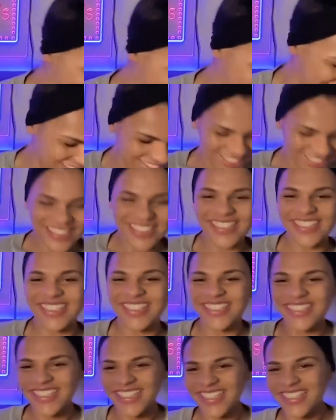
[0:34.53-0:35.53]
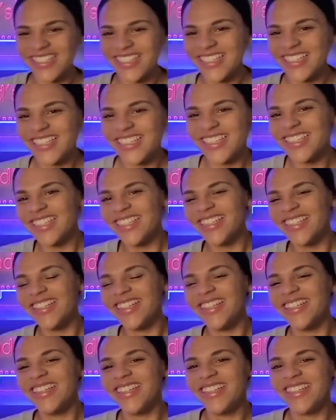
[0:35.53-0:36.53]

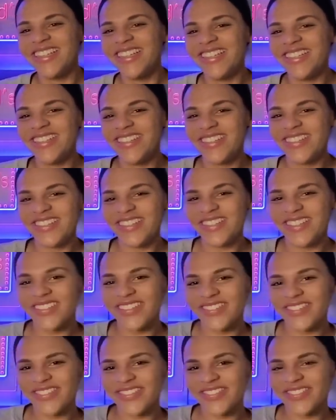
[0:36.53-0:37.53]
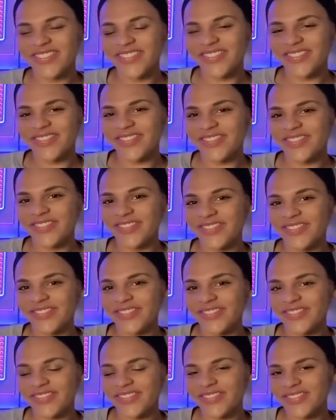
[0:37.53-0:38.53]

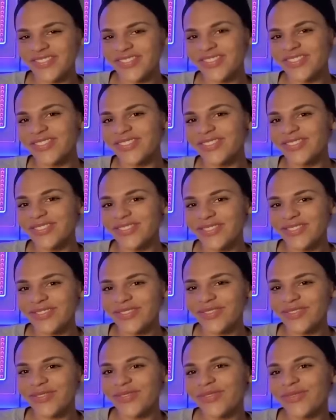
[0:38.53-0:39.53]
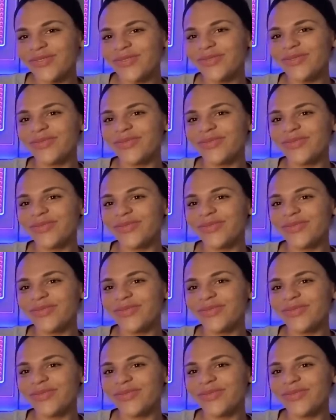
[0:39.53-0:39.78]
This person isn't speaking.